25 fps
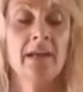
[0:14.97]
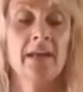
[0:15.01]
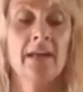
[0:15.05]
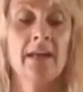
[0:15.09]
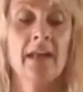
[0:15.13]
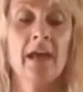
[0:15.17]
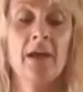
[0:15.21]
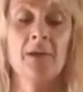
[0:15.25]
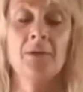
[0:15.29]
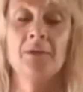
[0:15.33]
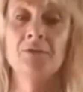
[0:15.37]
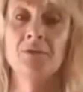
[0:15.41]

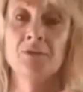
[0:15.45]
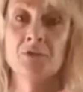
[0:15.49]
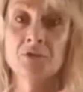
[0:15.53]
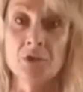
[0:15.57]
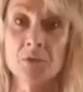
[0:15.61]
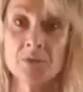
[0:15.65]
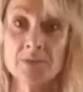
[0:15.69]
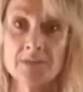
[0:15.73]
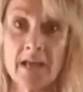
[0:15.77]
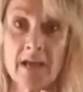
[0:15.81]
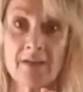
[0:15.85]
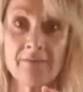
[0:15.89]
Now, if you
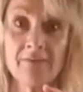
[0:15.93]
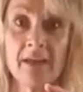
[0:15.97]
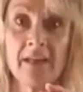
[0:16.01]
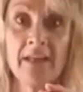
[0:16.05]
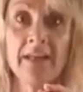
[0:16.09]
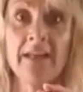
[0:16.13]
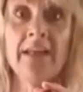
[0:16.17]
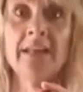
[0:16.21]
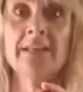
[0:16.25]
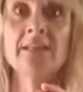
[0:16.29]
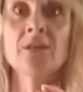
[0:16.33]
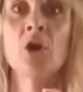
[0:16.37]
don't have
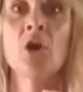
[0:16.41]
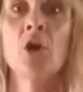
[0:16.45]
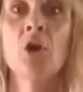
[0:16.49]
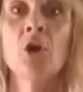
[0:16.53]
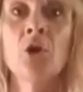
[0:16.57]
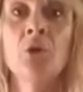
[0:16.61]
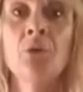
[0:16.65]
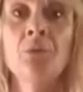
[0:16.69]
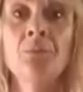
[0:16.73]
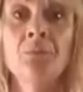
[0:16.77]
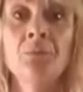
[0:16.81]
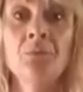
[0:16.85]
any at
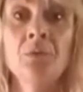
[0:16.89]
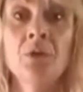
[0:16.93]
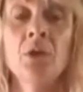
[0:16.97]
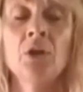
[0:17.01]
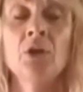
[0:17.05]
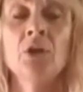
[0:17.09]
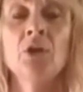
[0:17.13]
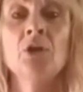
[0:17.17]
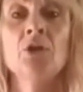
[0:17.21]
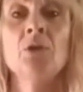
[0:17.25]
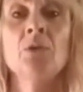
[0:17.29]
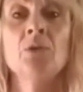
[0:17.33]

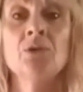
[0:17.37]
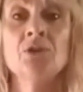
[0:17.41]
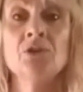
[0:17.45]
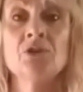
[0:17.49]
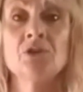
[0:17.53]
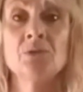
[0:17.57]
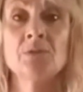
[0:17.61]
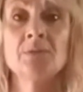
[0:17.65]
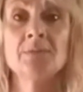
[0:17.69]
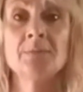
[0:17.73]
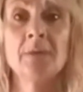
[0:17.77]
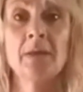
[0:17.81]
home, you could
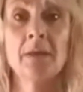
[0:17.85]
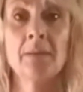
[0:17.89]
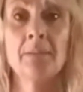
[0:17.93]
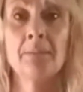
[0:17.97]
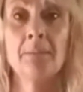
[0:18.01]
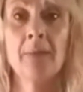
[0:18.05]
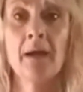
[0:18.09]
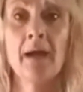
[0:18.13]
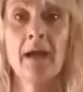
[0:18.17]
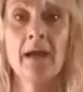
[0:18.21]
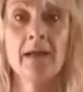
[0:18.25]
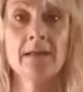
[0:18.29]
use
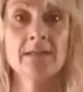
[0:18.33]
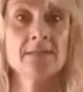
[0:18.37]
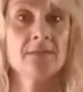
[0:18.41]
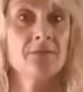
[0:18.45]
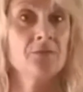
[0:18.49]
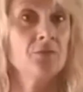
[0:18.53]
bean bags.